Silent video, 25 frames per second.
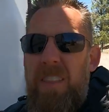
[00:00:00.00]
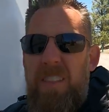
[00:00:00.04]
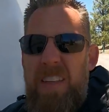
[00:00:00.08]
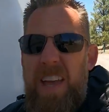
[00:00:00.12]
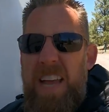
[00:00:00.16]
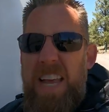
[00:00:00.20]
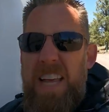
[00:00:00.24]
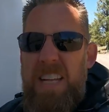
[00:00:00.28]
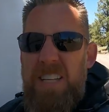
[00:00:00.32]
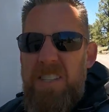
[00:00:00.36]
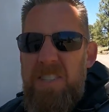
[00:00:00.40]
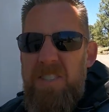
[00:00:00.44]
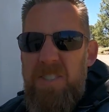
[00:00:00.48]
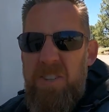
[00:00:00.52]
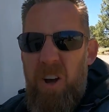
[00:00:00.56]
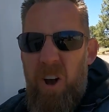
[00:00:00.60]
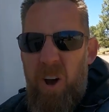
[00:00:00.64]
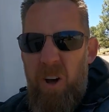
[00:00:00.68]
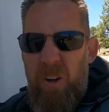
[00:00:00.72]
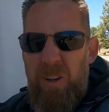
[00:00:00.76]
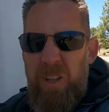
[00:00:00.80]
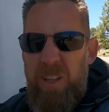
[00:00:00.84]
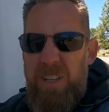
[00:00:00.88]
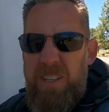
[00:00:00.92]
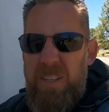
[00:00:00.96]
They
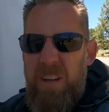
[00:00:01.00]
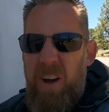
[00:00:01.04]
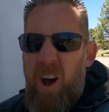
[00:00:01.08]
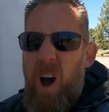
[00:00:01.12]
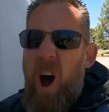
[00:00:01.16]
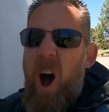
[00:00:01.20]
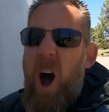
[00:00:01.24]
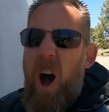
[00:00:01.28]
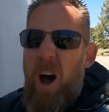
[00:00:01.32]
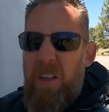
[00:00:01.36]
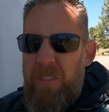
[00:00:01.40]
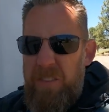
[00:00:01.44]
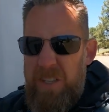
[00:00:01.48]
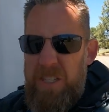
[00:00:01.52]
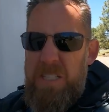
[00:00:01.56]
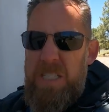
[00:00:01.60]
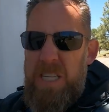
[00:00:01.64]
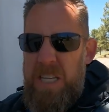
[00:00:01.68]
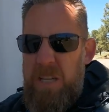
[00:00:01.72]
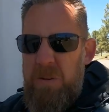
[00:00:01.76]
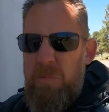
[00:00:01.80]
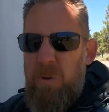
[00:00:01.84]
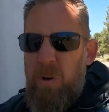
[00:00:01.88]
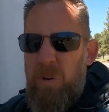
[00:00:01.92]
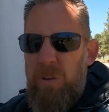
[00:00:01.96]
installed it on the
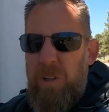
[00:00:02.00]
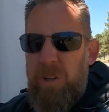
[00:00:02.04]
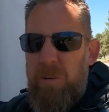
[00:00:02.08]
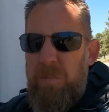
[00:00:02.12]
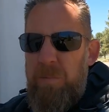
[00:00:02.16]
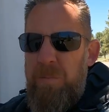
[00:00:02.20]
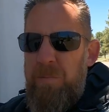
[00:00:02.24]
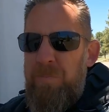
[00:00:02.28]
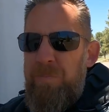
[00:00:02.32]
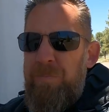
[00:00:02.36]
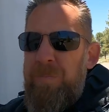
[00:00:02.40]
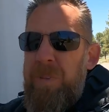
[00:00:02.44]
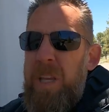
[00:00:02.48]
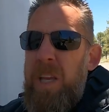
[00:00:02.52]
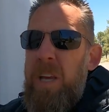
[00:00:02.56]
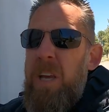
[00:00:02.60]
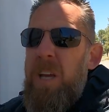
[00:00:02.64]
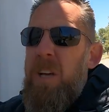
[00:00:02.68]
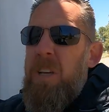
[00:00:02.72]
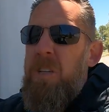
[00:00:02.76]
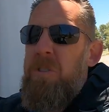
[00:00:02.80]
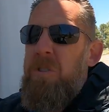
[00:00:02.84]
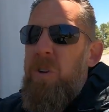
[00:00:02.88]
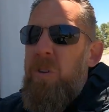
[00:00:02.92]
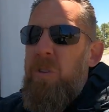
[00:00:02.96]
T-molding.
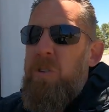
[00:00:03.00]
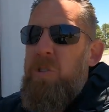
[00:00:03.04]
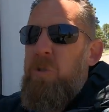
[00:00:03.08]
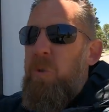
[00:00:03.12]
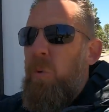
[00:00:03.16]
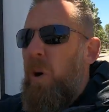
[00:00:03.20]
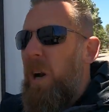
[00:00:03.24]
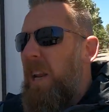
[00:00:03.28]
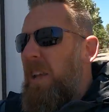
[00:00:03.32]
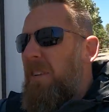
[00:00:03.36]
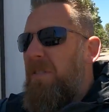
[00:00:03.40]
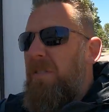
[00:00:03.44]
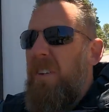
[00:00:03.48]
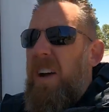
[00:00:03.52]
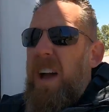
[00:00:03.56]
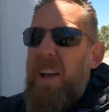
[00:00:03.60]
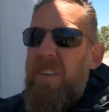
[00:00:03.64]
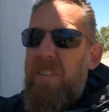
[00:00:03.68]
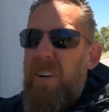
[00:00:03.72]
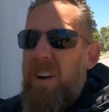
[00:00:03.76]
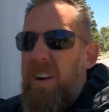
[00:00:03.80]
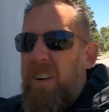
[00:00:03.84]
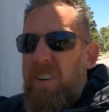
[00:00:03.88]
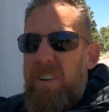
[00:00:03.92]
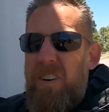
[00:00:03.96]
So
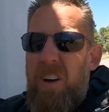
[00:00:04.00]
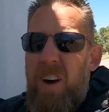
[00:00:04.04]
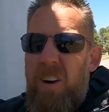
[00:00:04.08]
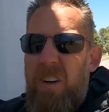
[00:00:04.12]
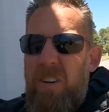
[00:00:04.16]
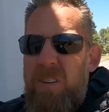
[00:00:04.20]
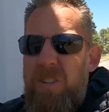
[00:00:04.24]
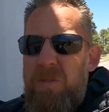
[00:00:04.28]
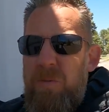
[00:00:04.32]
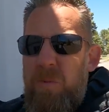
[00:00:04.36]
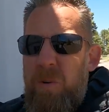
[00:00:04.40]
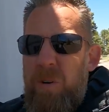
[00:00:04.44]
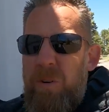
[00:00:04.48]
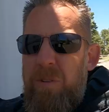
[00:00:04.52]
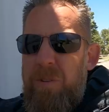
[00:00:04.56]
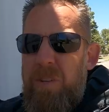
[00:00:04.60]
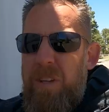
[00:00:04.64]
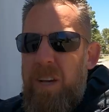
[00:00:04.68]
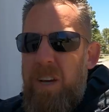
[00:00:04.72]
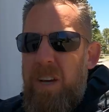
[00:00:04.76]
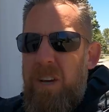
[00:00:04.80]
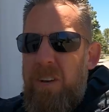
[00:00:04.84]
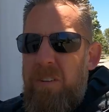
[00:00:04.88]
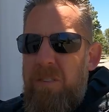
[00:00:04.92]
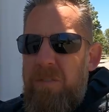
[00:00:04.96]
$2,500 worth
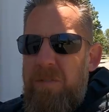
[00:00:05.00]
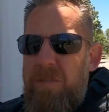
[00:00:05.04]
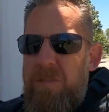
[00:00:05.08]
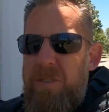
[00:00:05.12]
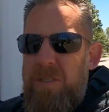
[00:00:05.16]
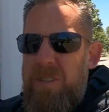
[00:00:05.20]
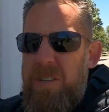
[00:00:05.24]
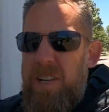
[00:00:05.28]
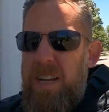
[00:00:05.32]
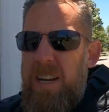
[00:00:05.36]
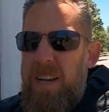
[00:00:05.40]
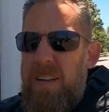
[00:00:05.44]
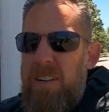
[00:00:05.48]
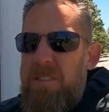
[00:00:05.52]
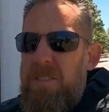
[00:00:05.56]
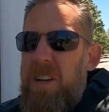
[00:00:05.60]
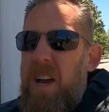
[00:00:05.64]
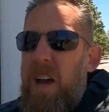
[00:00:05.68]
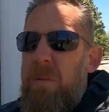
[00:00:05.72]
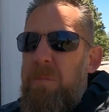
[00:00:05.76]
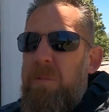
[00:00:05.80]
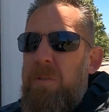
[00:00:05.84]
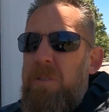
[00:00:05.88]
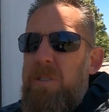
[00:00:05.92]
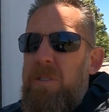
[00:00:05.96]
of slide out
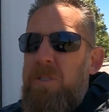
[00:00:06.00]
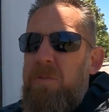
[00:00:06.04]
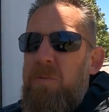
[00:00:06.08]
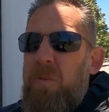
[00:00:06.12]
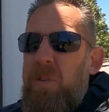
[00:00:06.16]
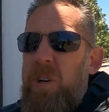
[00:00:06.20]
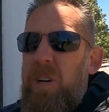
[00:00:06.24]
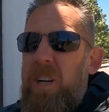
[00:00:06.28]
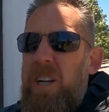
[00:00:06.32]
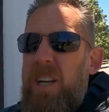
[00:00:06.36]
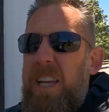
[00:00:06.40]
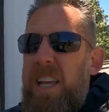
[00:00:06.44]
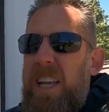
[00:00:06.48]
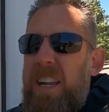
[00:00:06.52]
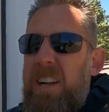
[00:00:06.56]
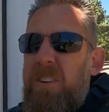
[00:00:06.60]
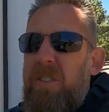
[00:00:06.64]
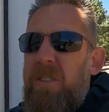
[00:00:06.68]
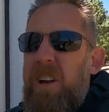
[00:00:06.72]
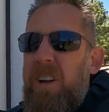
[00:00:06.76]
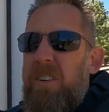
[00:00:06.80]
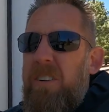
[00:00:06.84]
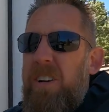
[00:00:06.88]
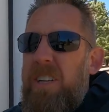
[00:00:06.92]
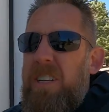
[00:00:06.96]
toppers were
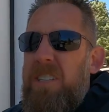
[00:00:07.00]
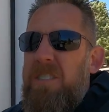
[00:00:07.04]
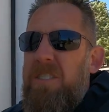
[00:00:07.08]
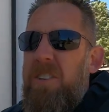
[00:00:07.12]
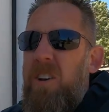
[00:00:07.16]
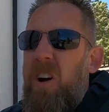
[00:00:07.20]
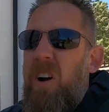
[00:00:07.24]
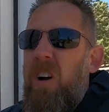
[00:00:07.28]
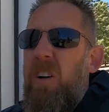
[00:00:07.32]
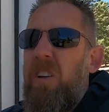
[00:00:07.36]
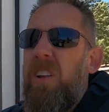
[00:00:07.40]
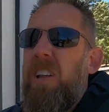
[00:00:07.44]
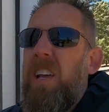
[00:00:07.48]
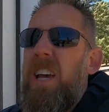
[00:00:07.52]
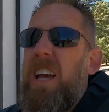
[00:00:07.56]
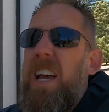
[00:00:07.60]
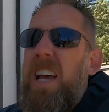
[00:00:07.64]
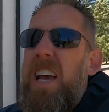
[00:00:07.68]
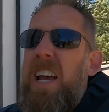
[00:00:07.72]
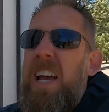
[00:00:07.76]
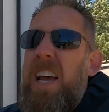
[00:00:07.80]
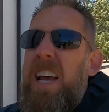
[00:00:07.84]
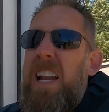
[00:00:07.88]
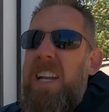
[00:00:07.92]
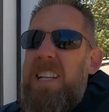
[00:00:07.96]
incorrectly installed
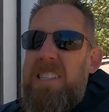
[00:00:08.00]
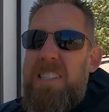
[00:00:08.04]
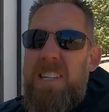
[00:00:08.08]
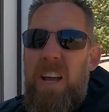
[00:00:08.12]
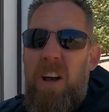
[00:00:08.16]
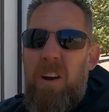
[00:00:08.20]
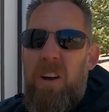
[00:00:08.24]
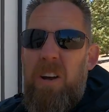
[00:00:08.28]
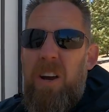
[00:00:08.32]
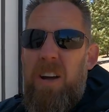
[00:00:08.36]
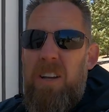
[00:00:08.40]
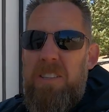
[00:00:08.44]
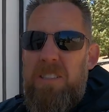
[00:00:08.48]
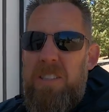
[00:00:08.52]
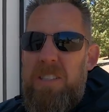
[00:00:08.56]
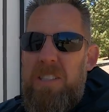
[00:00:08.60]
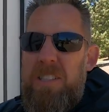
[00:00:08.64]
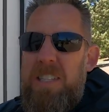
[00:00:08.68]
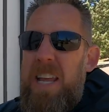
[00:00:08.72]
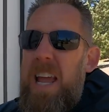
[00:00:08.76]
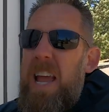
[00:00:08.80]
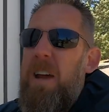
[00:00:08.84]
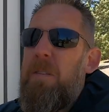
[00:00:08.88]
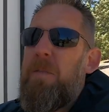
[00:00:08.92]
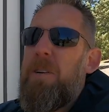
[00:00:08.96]
and it's now causing
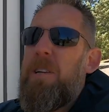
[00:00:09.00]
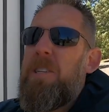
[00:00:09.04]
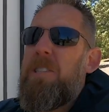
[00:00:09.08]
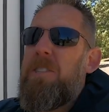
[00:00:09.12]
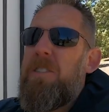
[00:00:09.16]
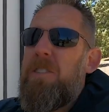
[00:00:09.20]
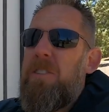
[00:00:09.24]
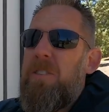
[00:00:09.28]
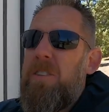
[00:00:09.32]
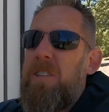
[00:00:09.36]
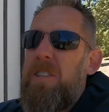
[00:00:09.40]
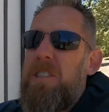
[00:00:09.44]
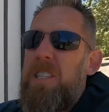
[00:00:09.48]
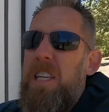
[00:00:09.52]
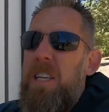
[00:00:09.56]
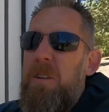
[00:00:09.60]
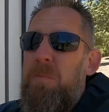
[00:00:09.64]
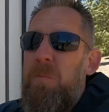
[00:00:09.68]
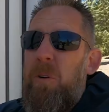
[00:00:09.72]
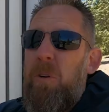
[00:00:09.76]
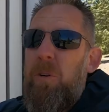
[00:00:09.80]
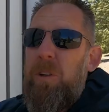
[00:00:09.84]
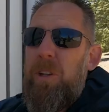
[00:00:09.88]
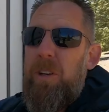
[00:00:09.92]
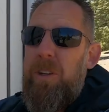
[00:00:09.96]
damage to the
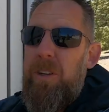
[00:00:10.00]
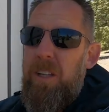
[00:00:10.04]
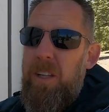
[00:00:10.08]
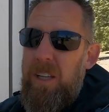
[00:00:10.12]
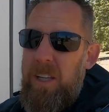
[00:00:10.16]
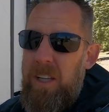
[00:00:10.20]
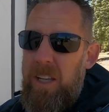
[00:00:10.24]
T-molding.